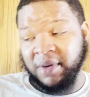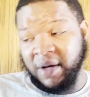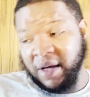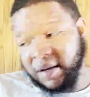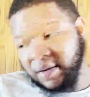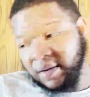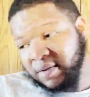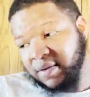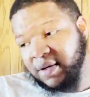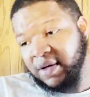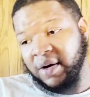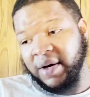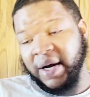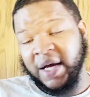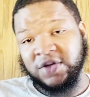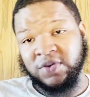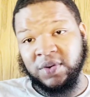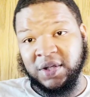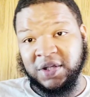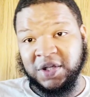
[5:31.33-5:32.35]
But, you know,
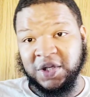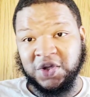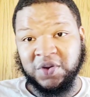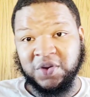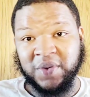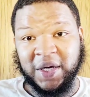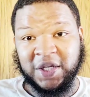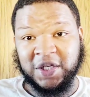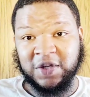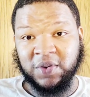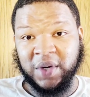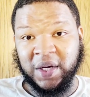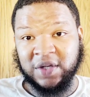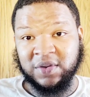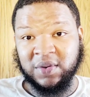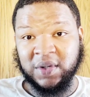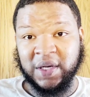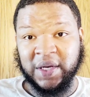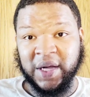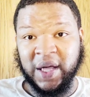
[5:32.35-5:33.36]
that's what the situation
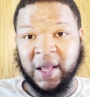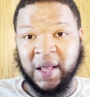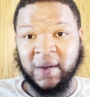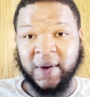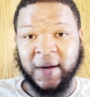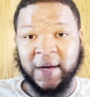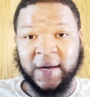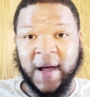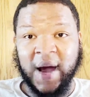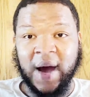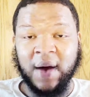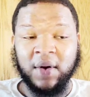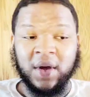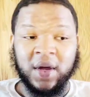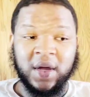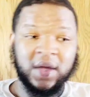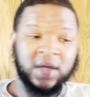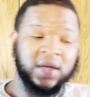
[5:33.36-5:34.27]
is with Canelo right now.